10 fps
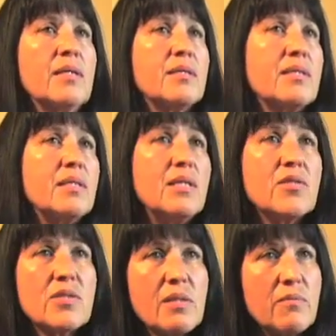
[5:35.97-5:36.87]
to
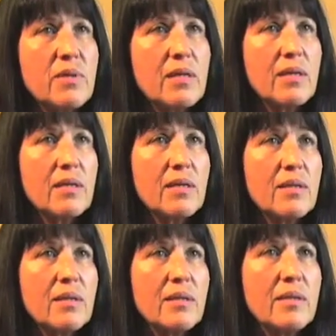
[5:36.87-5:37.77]
teach something
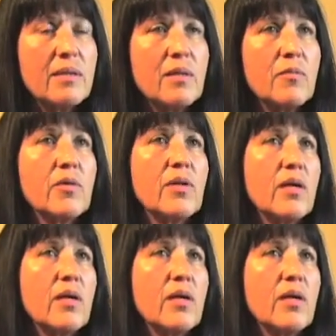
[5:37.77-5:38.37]
that we're